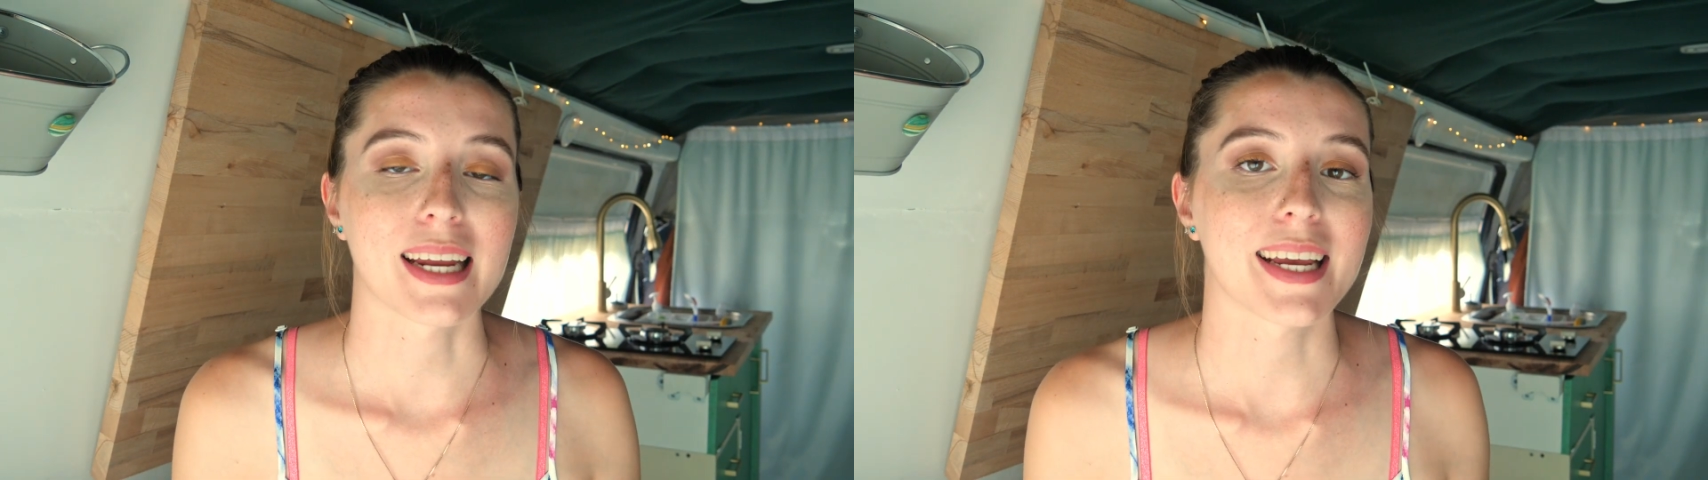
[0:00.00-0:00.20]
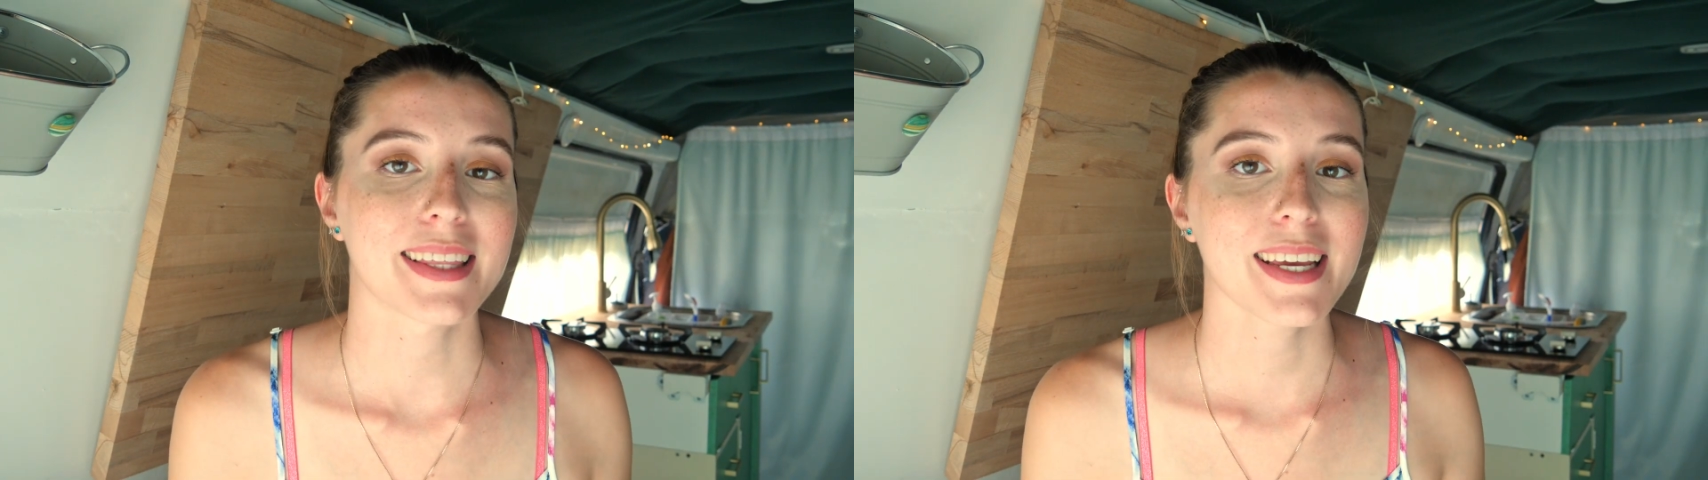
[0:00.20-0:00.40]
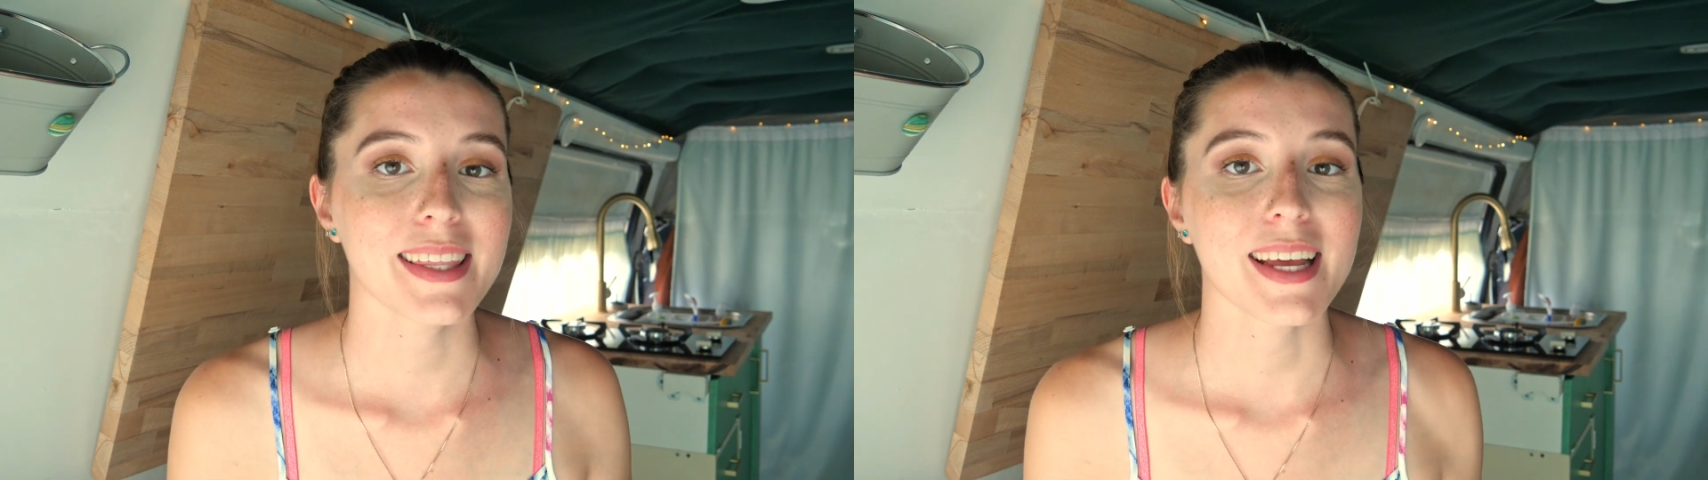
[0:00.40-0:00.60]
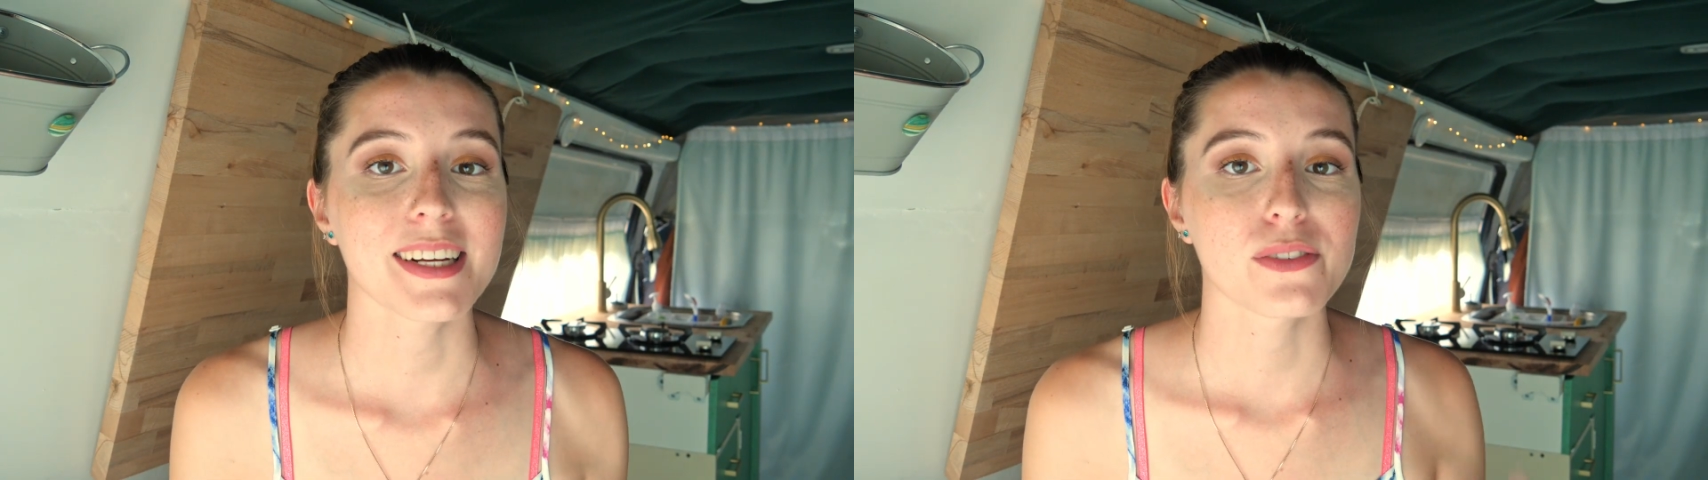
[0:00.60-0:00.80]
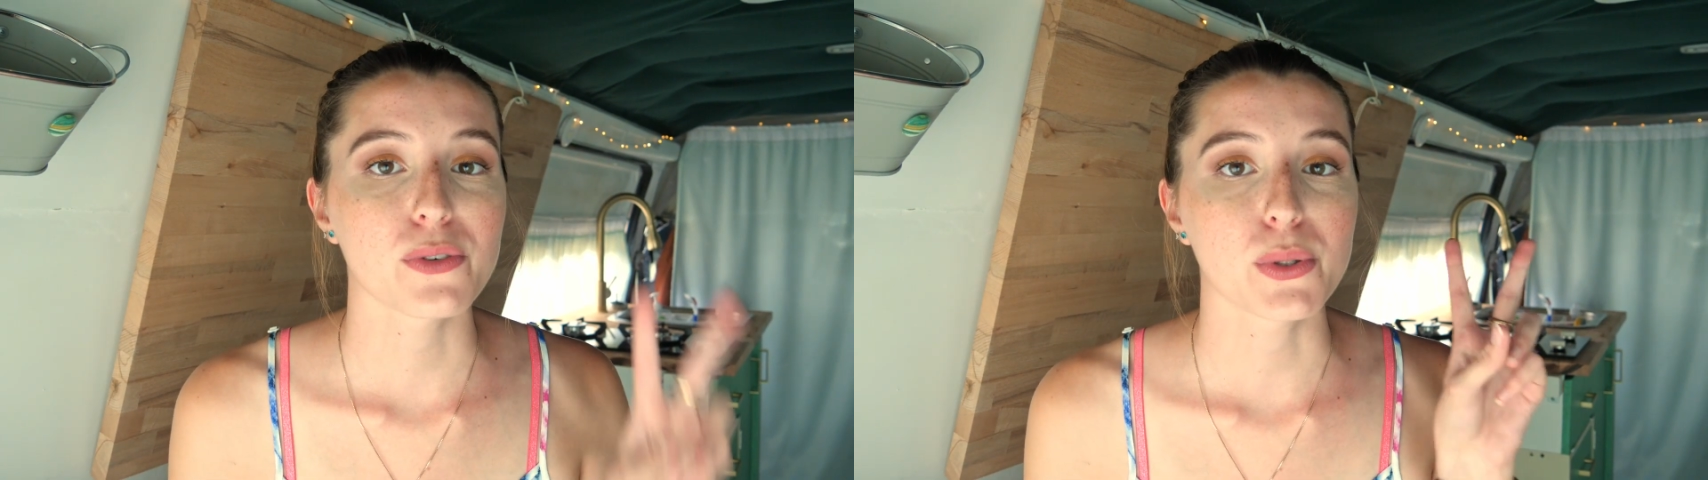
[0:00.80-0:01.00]
and I think that
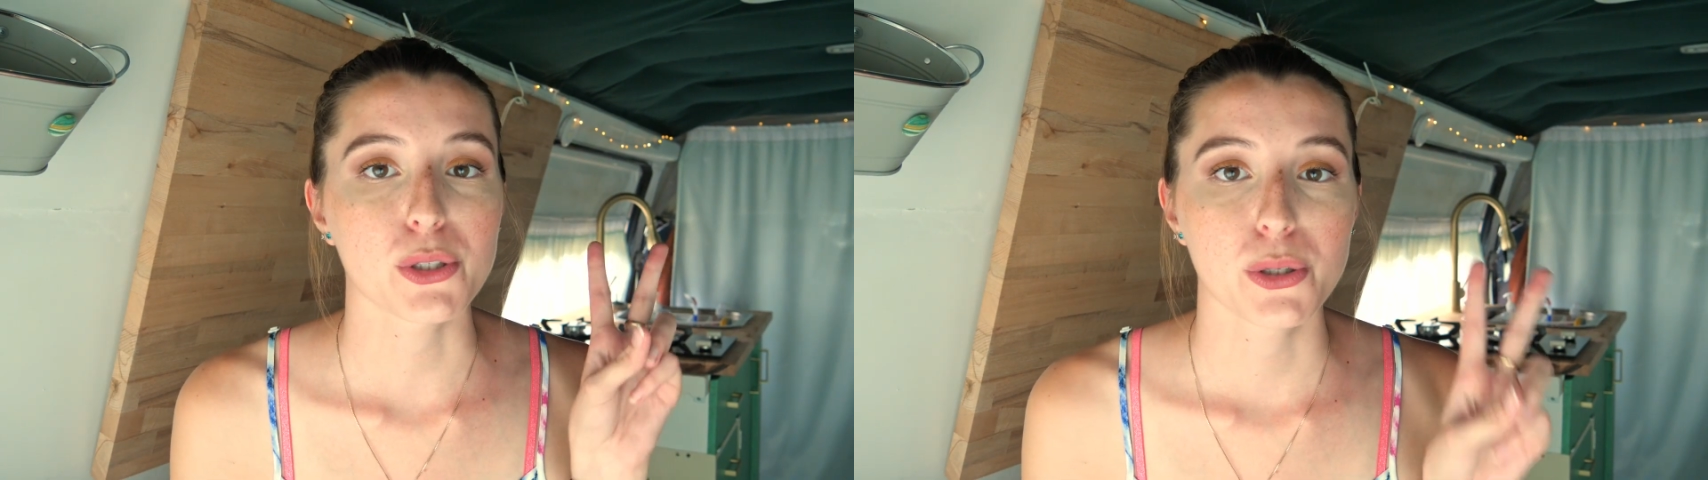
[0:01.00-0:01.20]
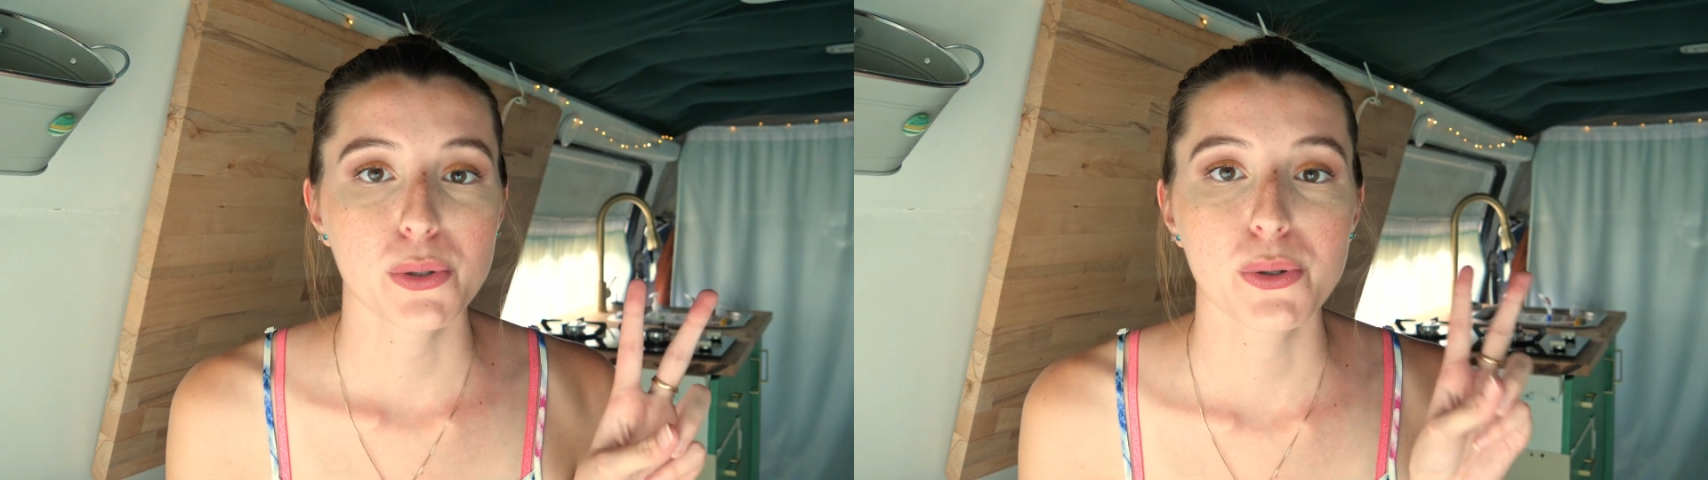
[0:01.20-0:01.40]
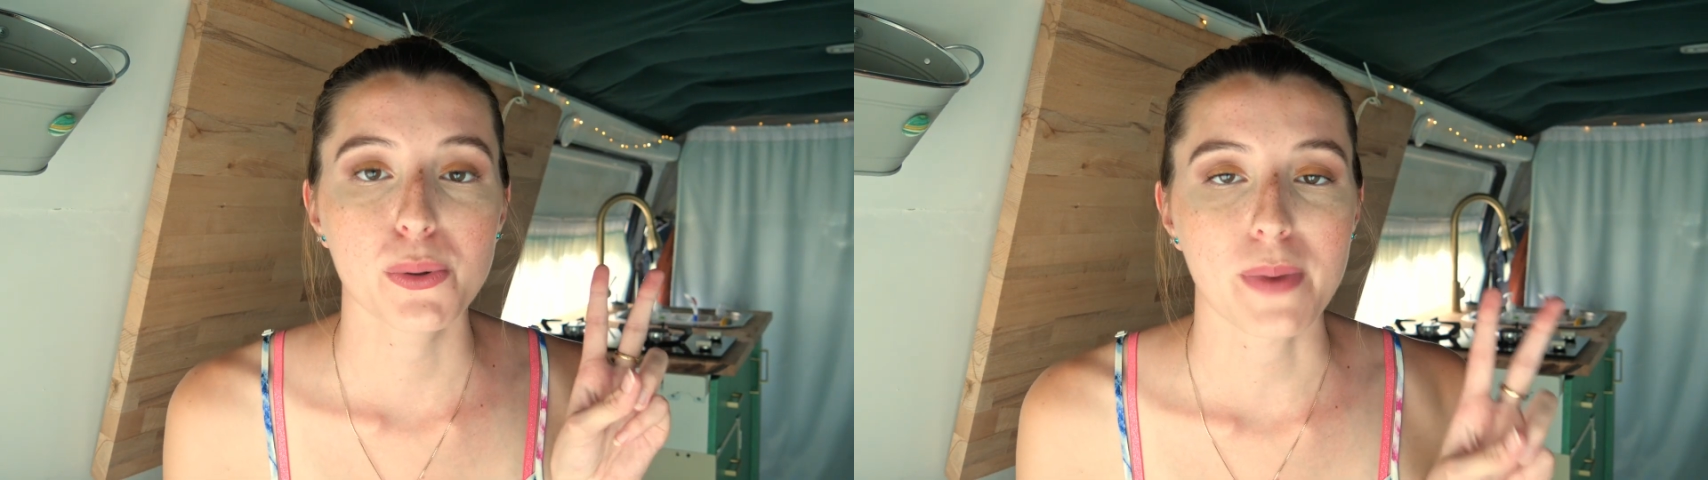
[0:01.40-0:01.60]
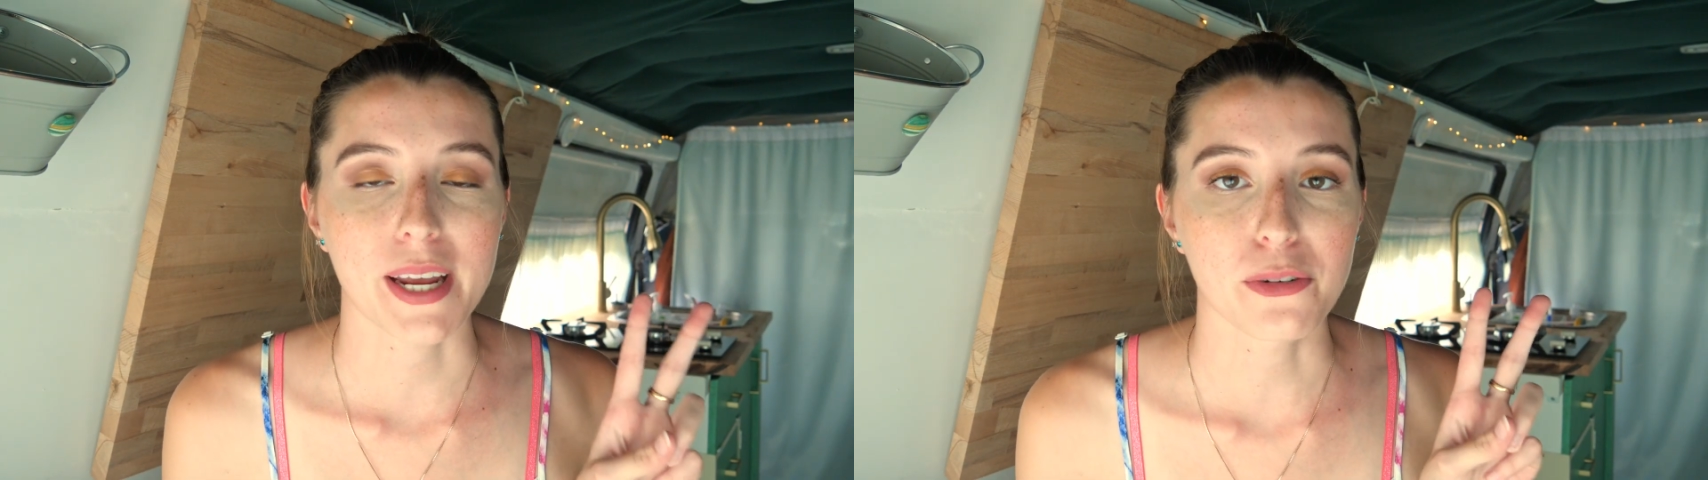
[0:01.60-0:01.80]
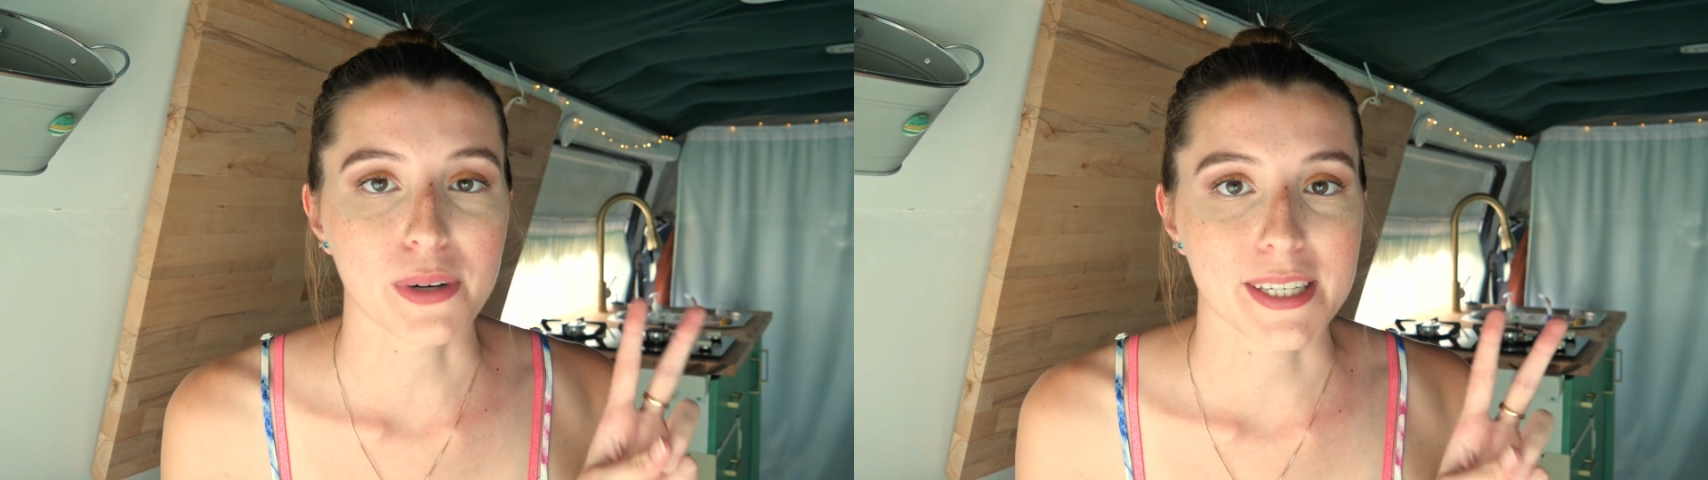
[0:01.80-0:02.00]
is for two
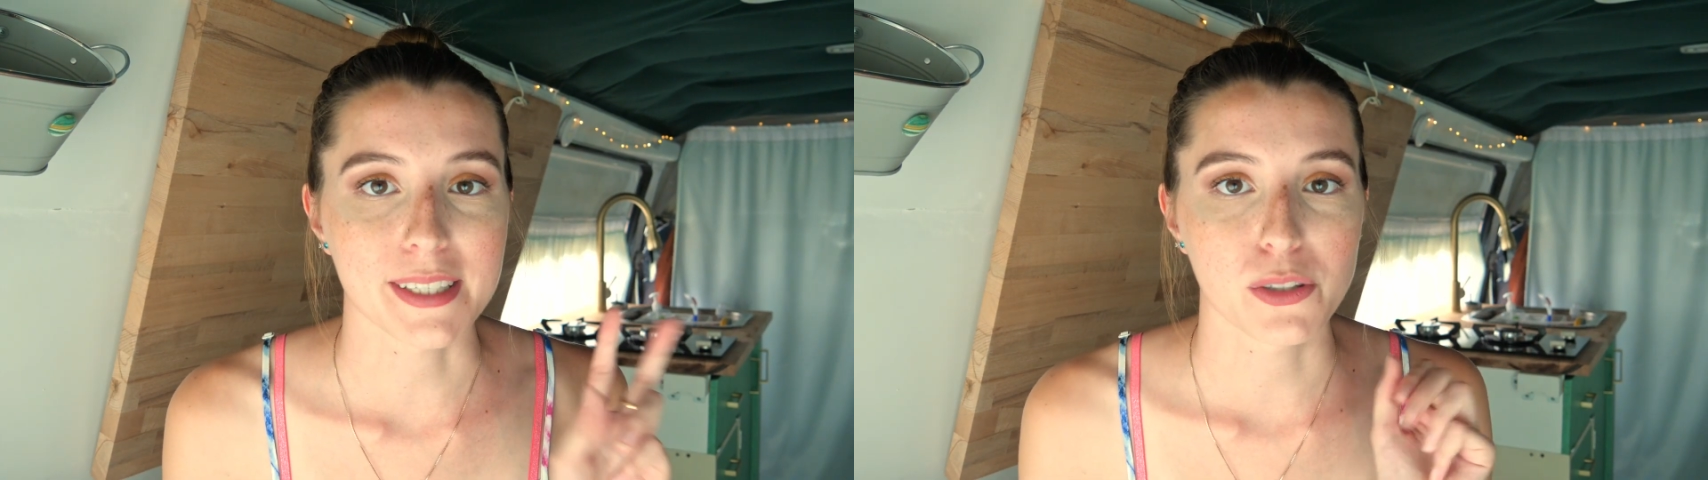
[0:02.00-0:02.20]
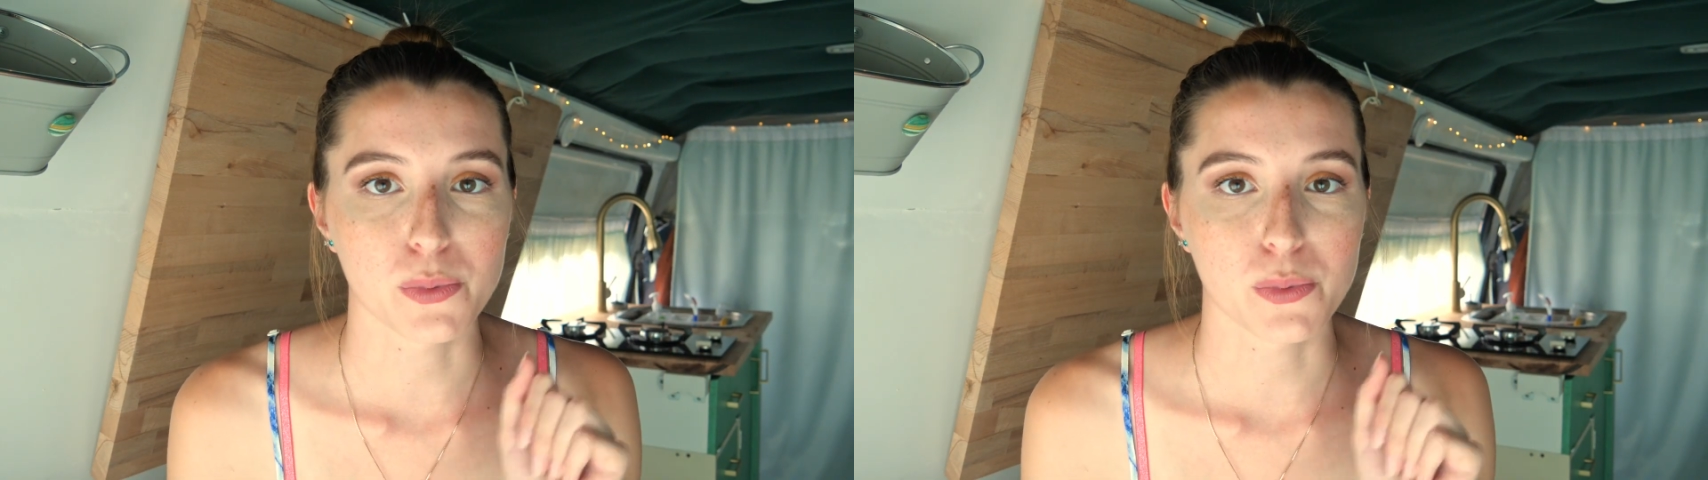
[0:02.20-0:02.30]
main reasons,